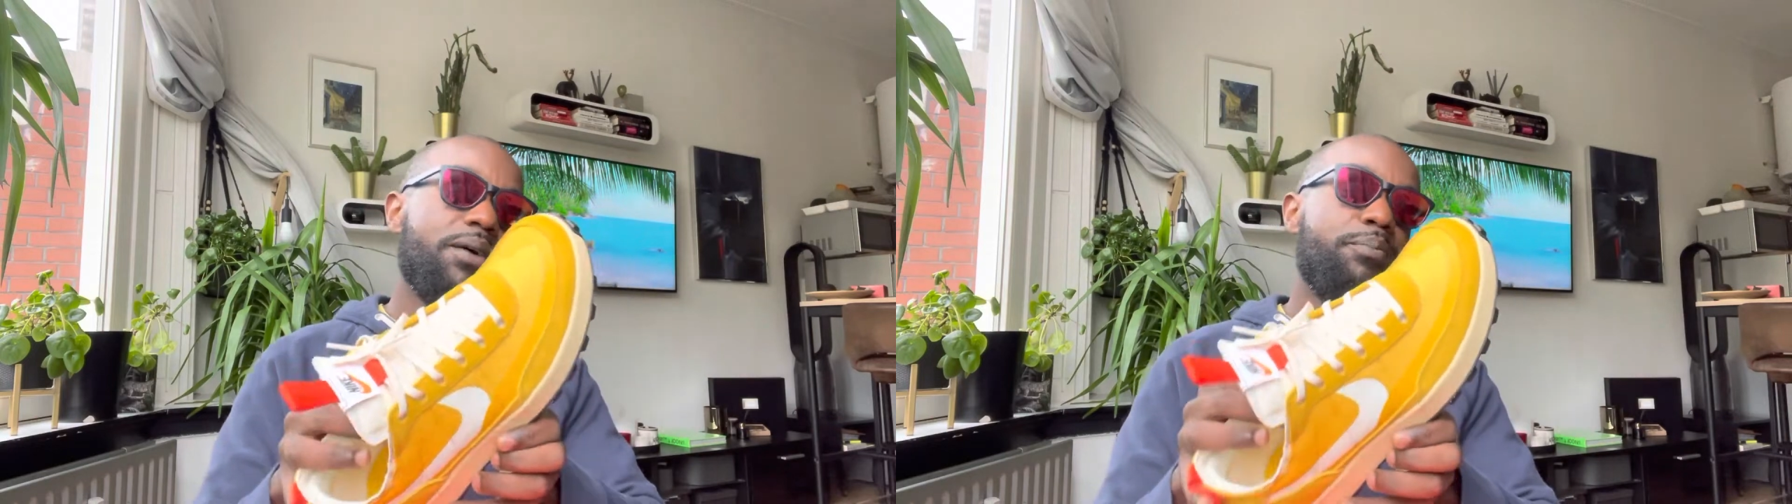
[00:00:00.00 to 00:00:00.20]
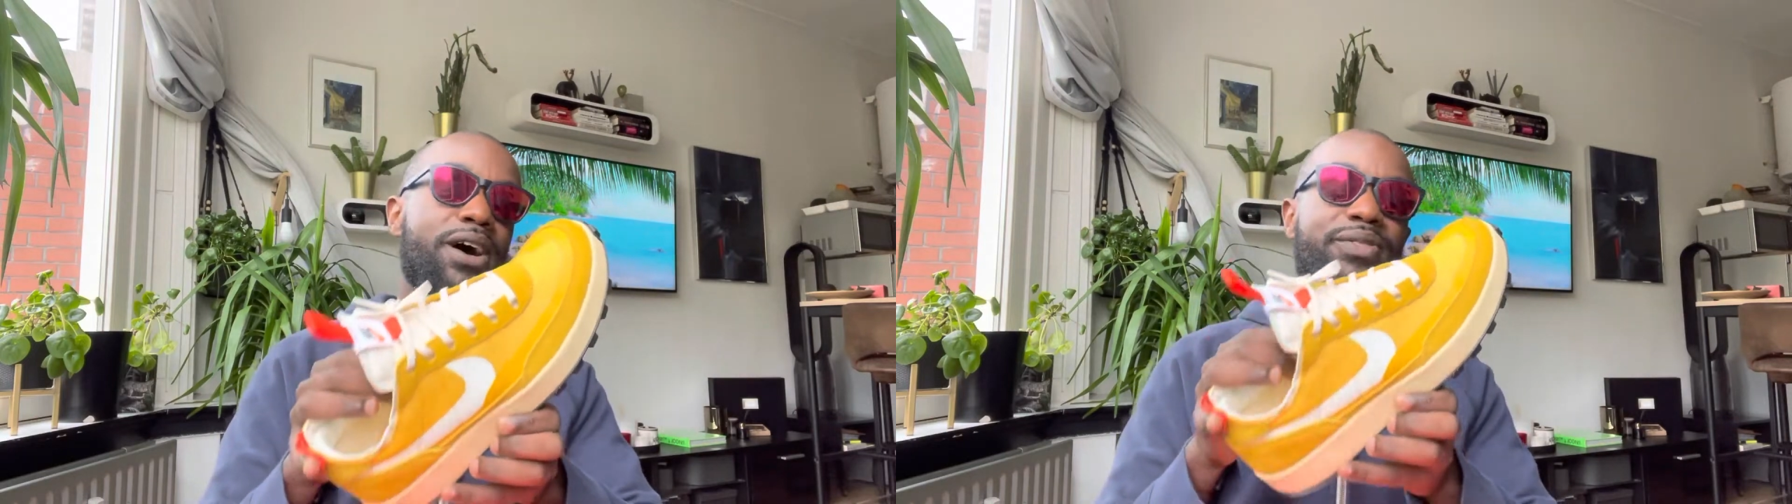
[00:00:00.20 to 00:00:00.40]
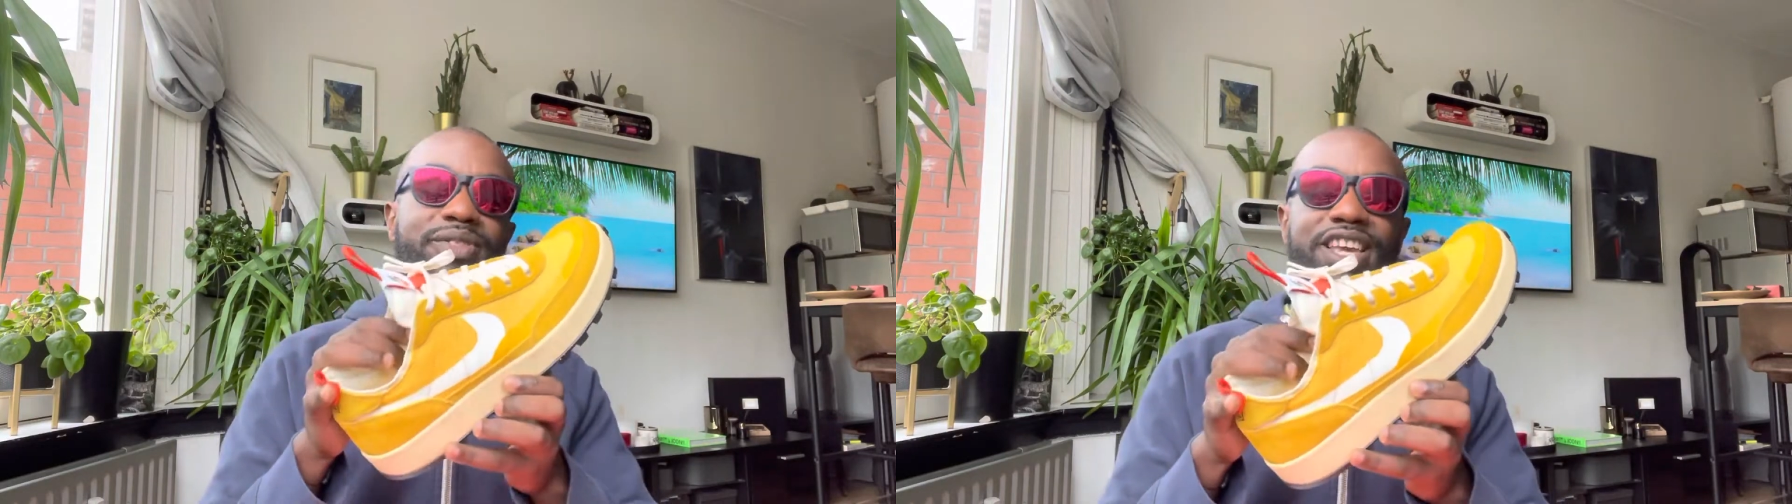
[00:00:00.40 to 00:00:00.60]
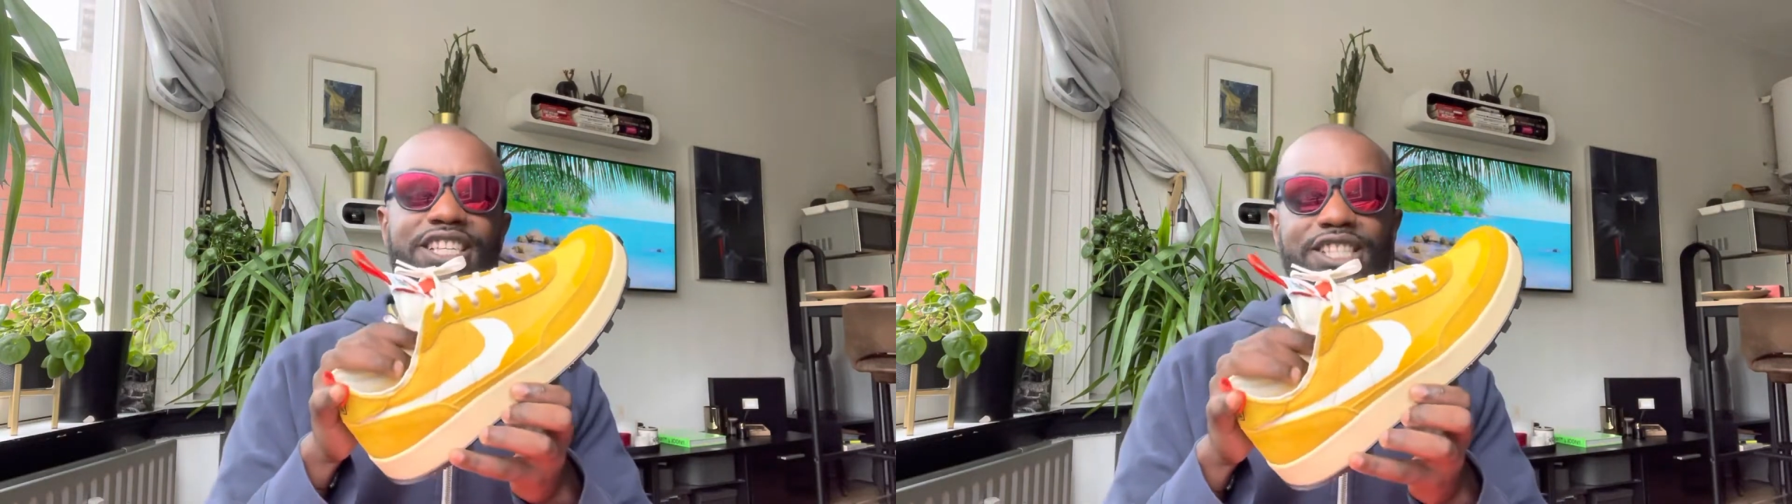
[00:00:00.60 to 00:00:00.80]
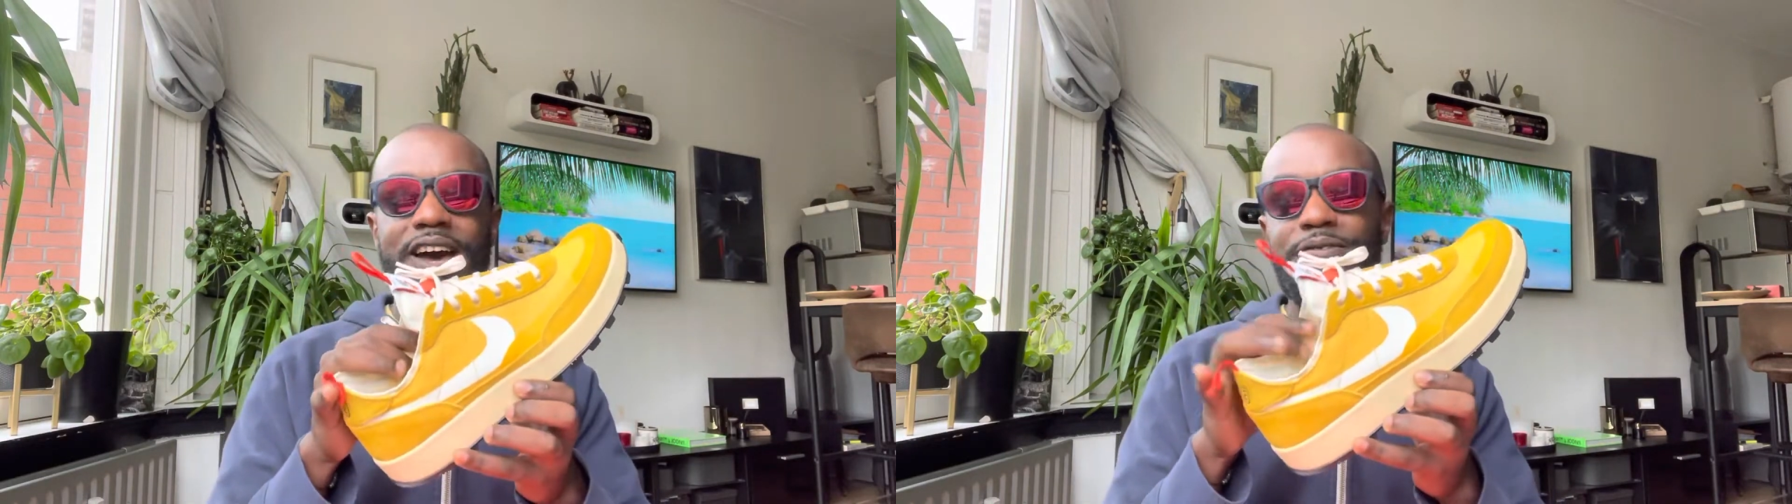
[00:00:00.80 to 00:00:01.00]
But
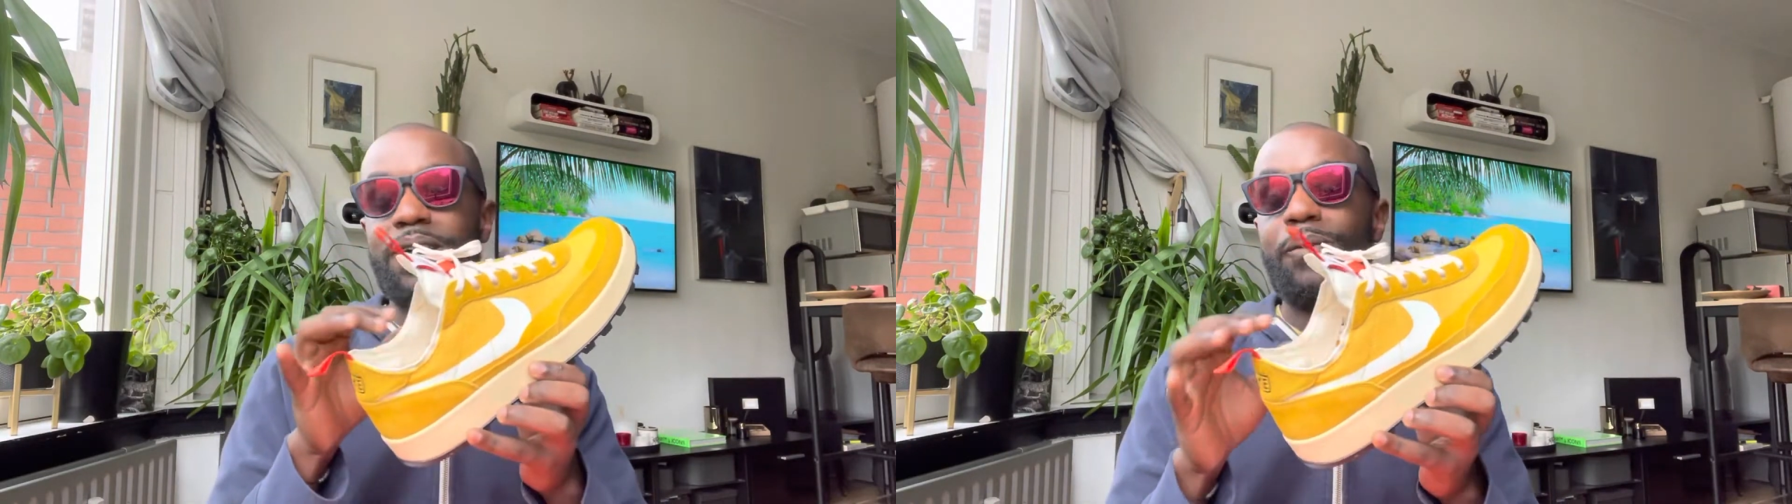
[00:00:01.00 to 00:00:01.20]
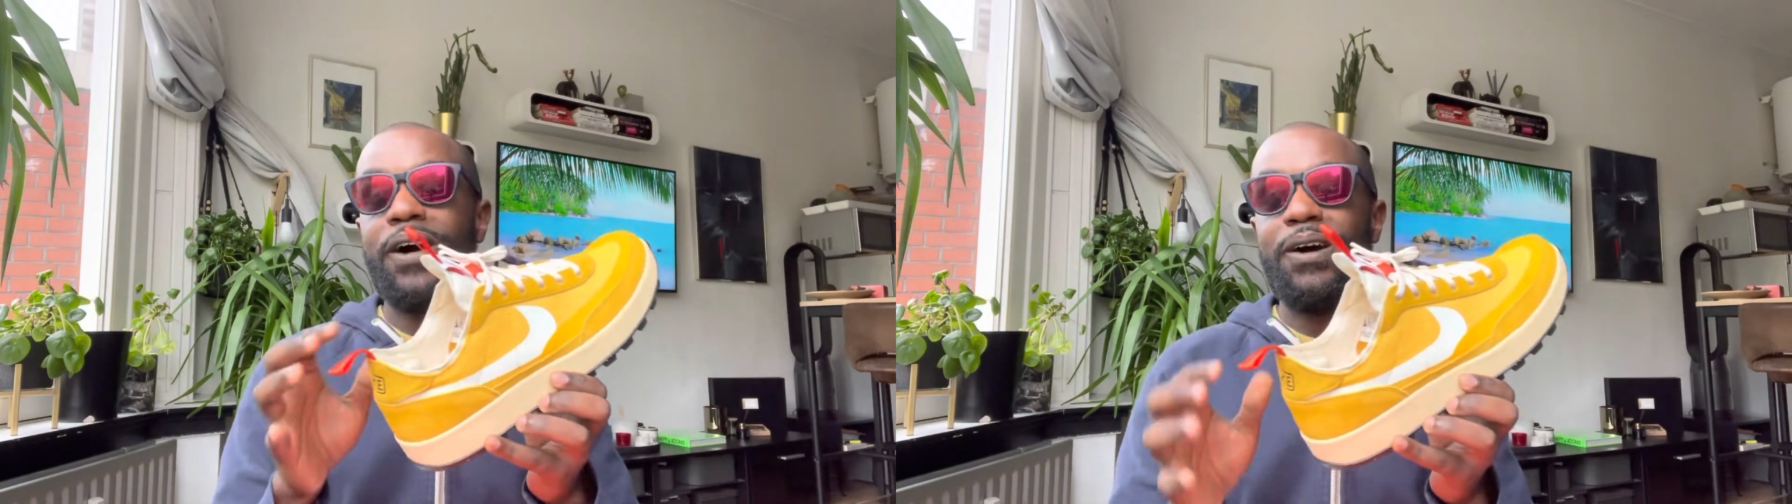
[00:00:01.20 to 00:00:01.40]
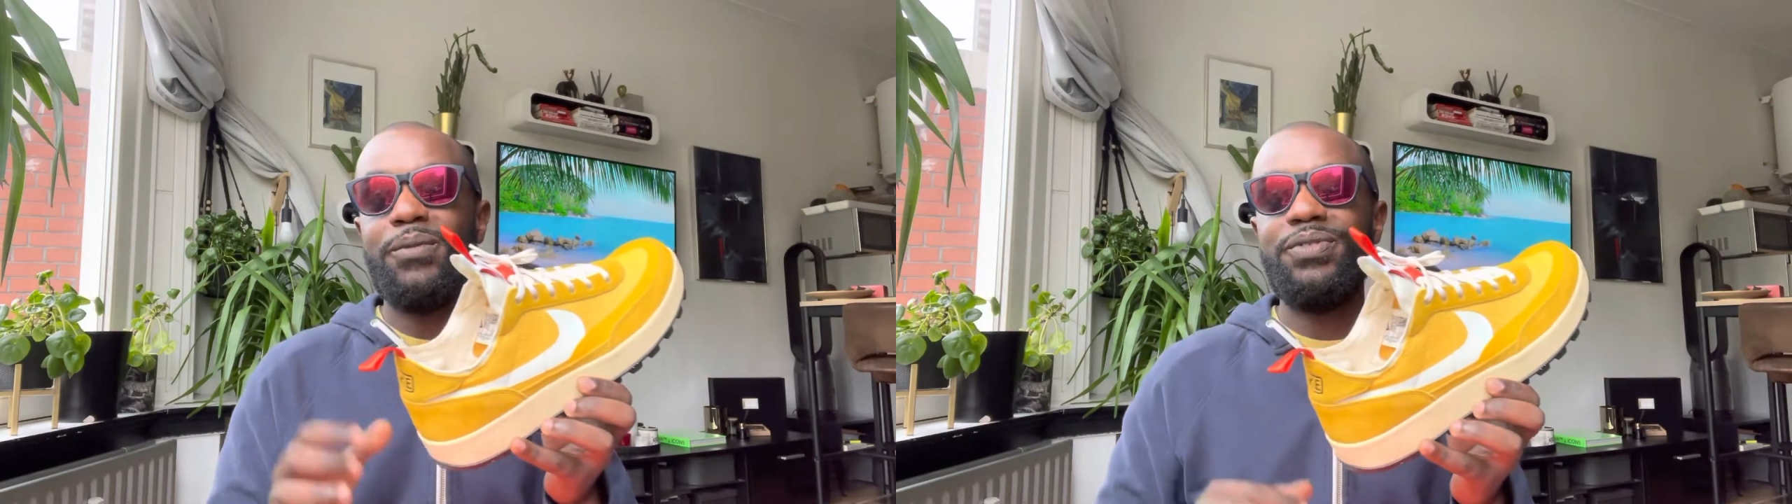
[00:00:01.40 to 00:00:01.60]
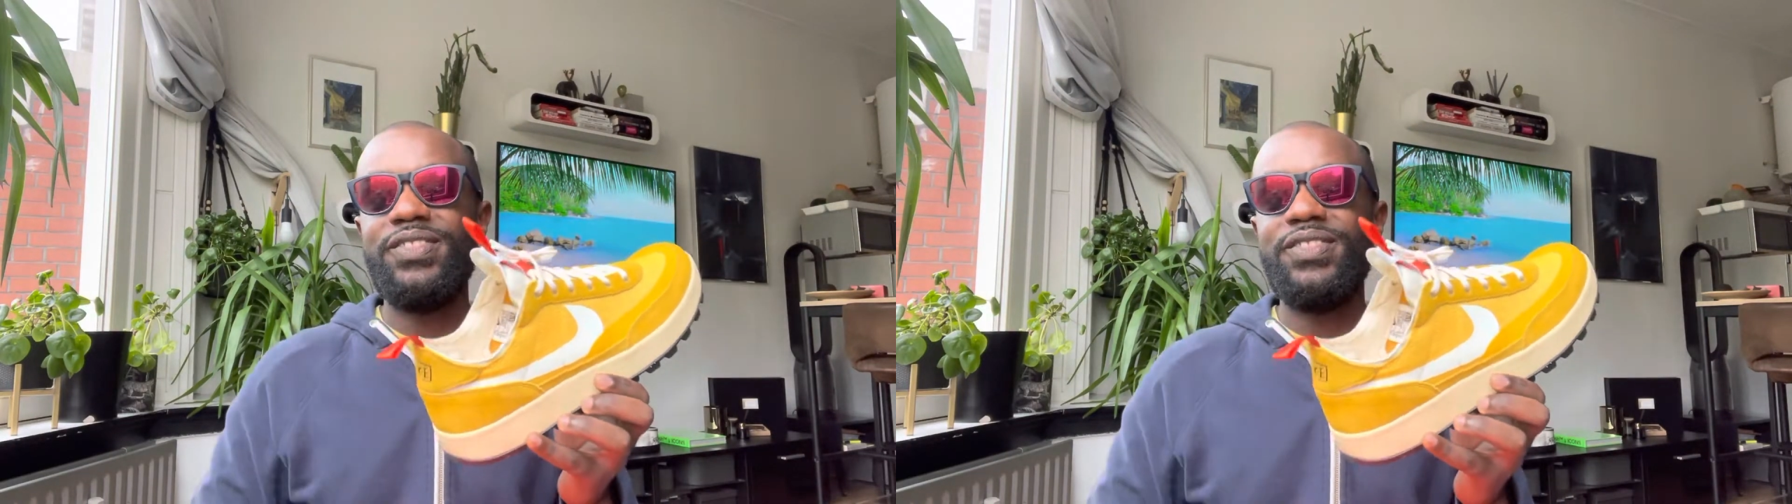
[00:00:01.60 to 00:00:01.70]
this, after a while,